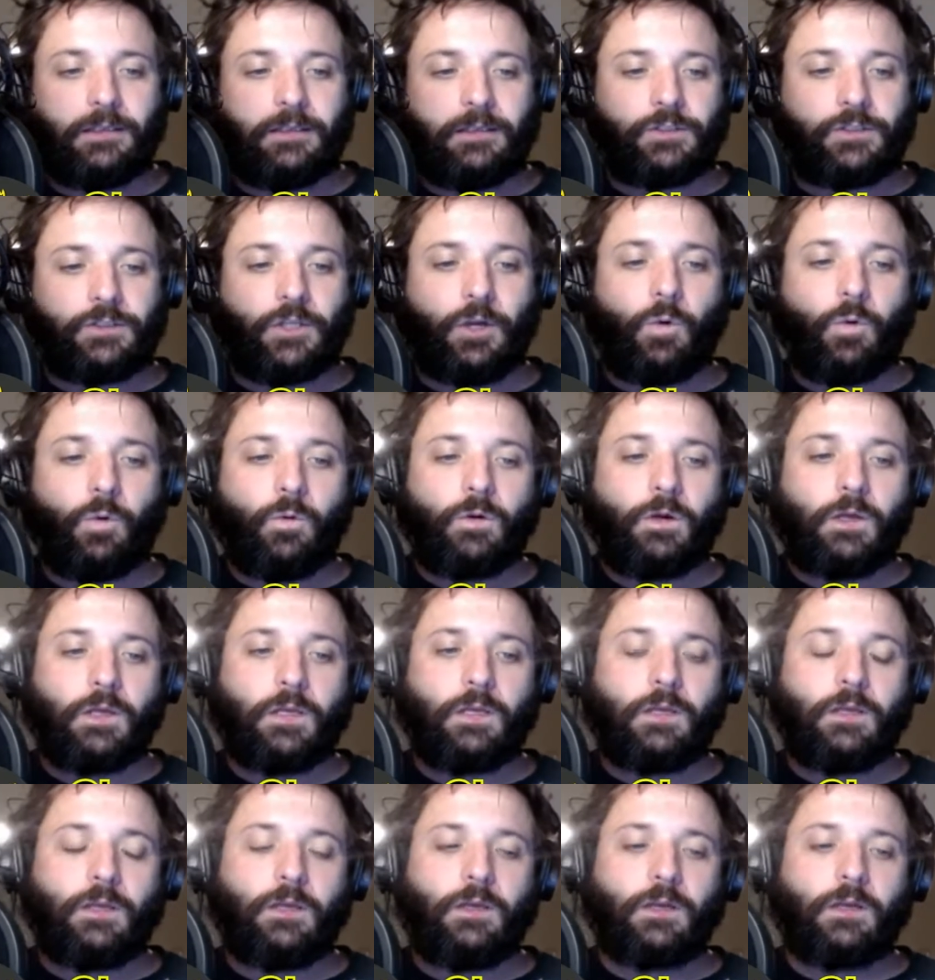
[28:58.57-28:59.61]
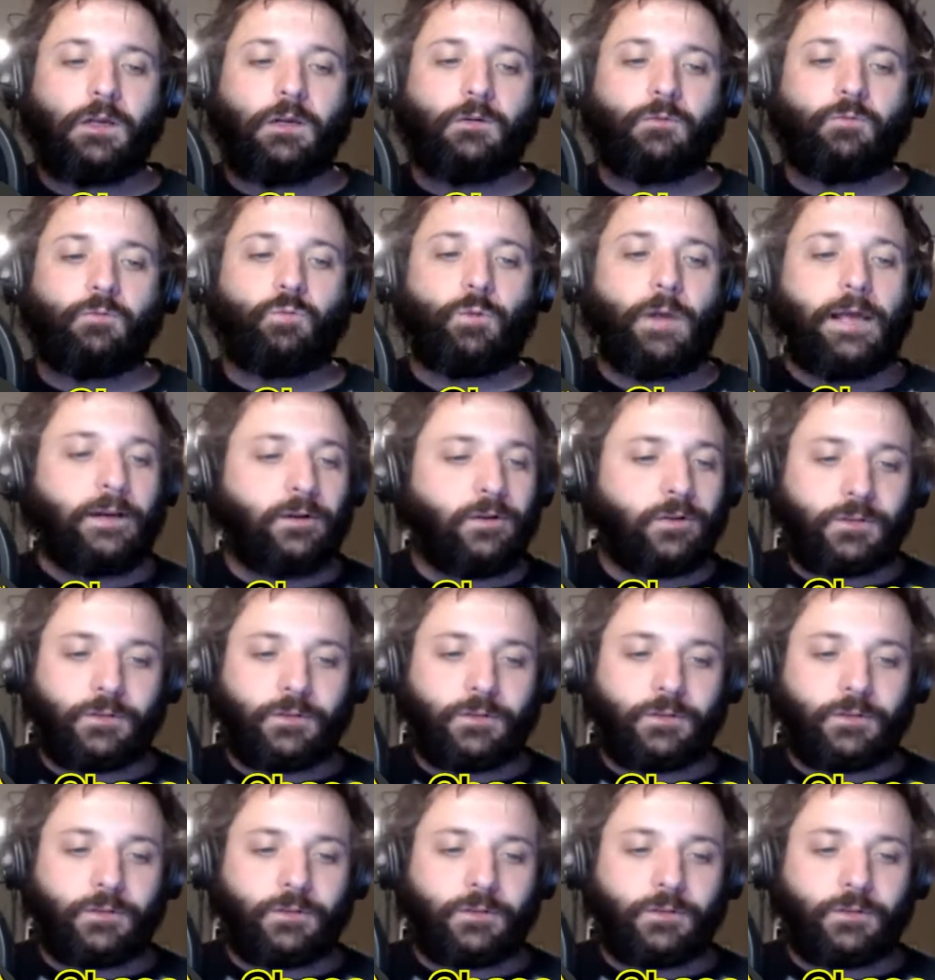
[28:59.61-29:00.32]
So Reynolds,